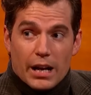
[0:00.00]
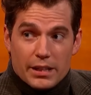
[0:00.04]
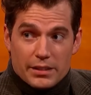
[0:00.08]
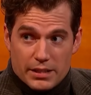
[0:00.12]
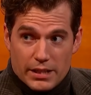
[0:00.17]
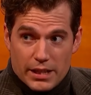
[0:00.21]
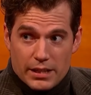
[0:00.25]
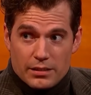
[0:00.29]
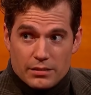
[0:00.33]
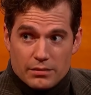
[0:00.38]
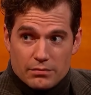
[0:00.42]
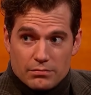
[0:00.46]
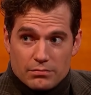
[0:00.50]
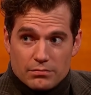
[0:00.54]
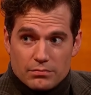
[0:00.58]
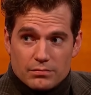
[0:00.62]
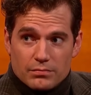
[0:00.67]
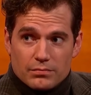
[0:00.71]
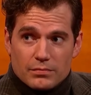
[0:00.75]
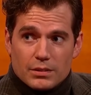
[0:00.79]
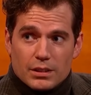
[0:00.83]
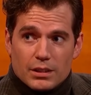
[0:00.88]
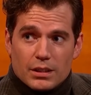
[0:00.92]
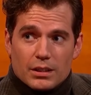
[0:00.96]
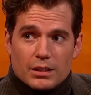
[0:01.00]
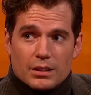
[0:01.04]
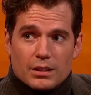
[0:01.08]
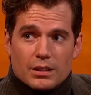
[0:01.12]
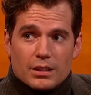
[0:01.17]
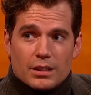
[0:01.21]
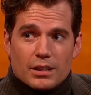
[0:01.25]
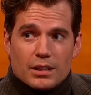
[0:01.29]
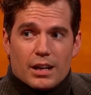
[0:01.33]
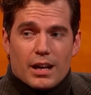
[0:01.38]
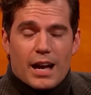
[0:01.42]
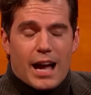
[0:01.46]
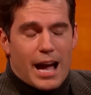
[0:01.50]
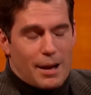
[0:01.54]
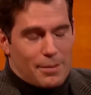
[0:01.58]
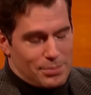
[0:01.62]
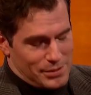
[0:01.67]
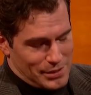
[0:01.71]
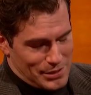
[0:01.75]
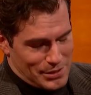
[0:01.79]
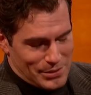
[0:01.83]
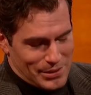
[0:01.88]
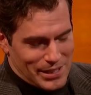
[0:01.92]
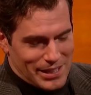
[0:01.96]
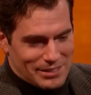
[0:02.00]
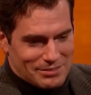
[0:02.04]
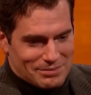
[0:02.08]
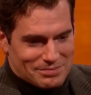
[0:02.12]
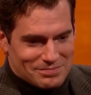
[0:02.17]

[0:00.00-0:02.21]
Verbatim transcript: I did. And you chose to ignore it? Absolutely.